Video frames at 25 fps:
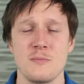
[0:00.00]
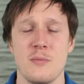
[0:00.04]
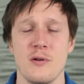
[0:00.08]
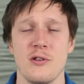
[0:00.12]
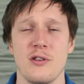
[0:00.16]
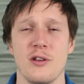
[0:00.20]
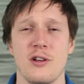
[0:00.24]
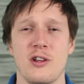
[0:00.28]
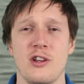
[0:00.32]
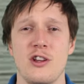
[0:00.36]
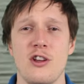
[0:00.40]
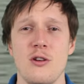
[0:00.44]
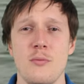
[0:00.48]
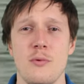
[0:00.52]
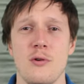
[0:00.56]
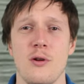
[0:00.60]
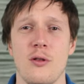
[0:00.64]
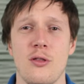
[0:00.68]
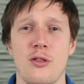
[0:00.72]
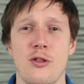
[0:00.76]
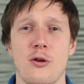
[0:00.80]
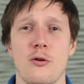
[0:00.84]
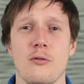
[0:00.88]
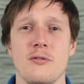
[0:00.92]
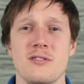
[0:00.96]
but the Cuban
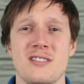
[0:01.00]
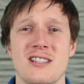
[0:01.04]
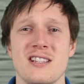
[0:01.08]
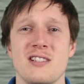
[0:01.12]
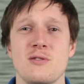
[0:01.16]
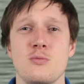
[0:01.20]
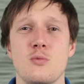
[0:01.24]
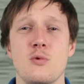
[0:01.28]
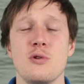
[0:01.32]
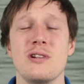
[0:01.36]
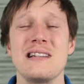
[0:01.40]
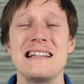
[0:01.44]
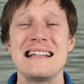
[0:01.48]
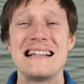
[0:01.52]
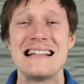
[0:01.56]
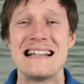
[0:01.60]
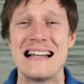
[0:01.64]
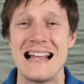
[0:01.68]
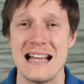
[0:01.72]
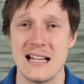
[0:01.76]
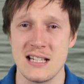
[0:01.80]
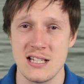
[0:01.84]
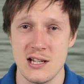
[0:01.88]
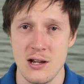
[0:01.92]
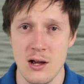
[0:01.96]
authorities wouldn't
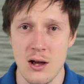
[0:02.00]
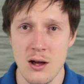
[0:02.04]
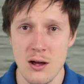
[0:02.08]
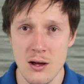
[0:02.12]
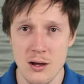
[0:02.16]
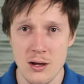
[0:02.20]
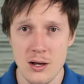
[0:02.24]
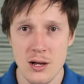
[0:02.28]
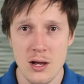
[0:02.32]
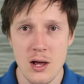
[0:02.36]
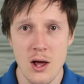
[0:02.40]
let her,